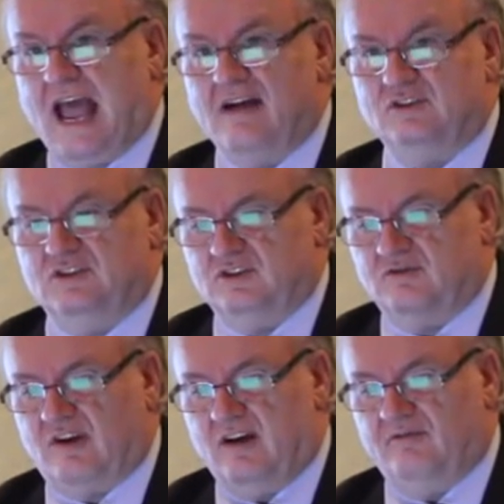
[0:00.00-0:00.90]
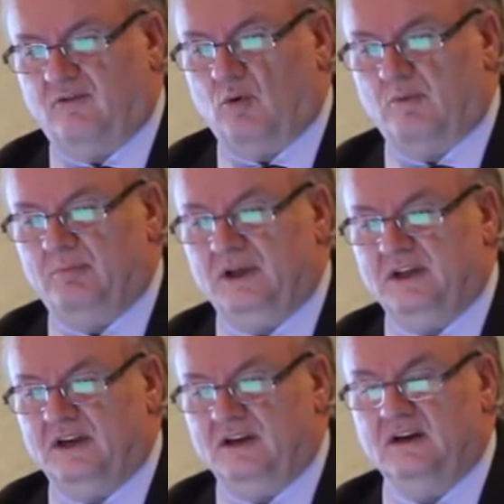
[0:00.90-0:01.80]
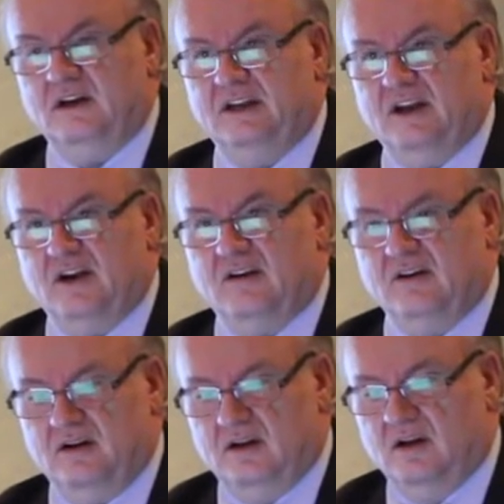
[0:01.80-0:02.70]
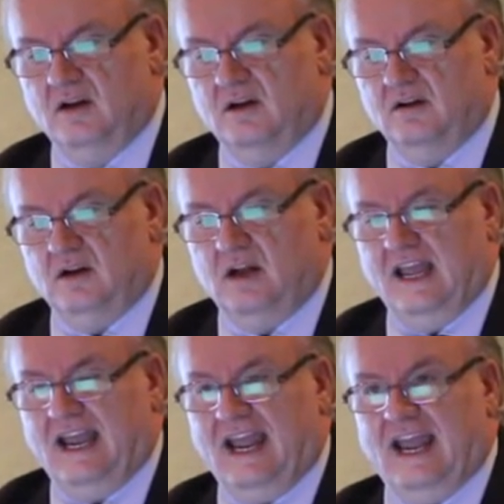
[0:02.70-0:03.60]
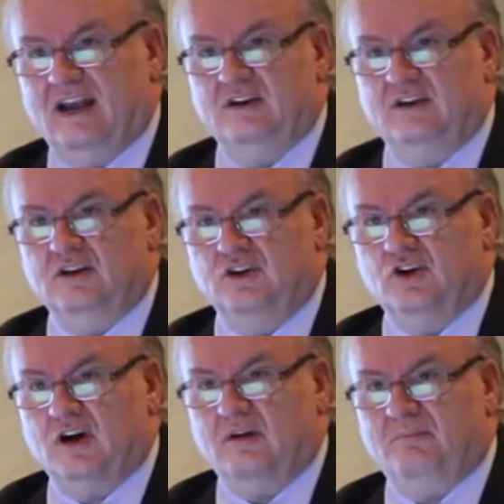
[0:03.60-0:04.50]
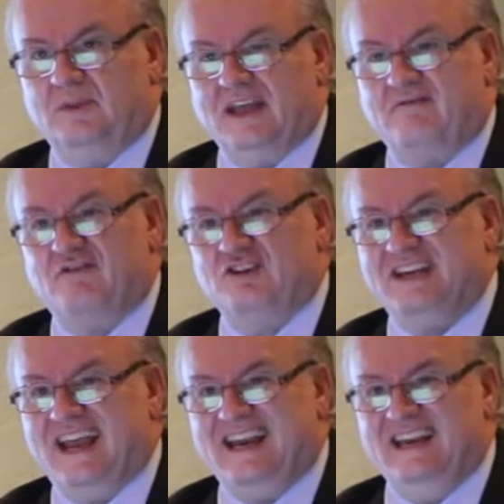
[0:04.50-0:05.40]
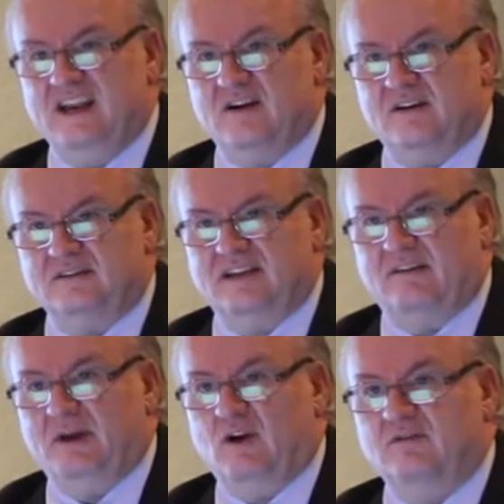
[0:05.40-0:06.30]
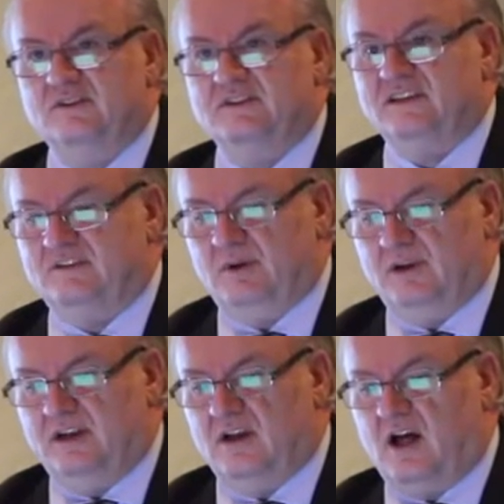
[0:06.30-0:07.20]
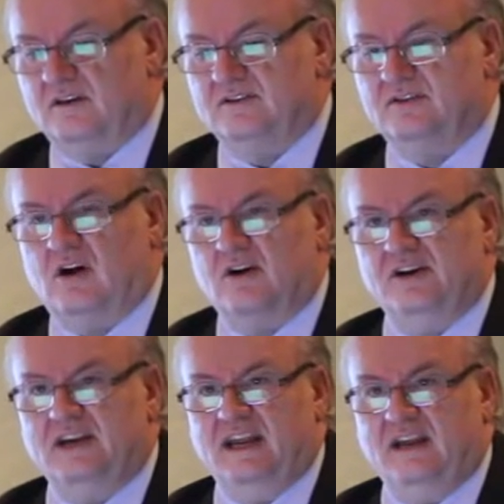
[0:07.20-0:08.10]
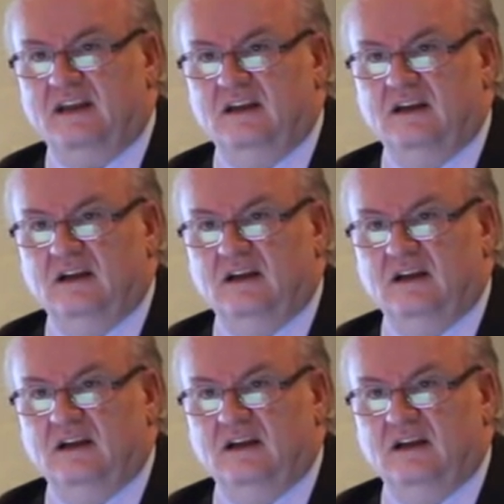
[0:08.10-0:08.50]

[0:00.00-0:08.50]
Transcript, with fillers: averages around $4 billion a year, and Europe, that for 10 years they've been over $6 billion R&D,